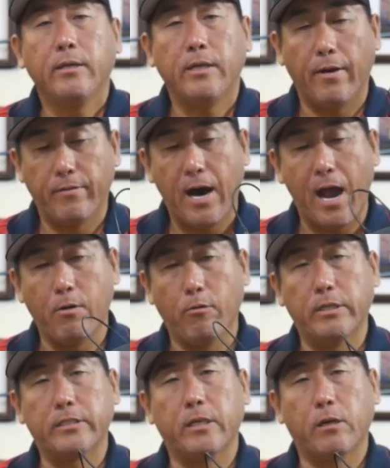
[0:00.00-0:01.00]
You have a high
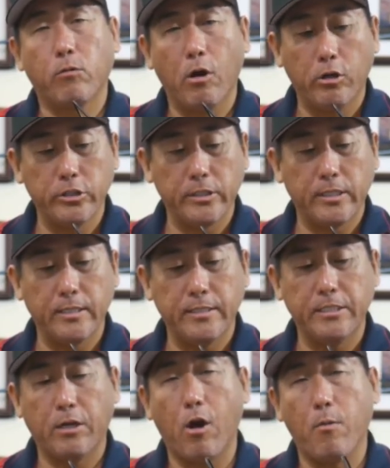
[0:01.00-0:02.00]
risk of corrosion because
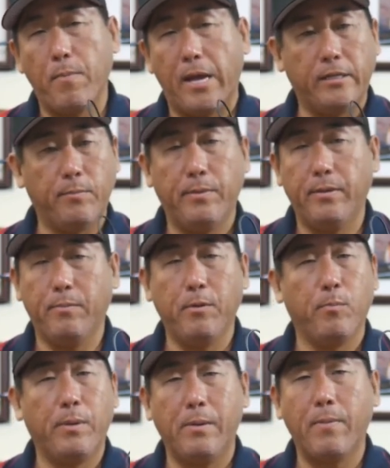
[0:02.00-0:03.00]
these aren't meant to
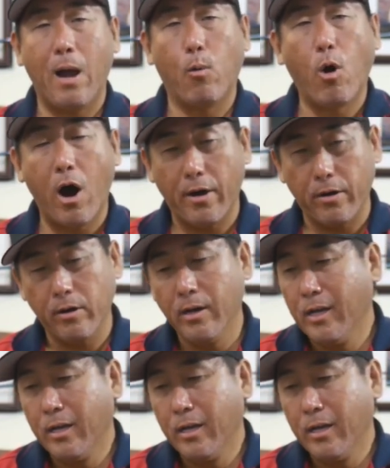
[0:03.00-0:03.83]
be by water.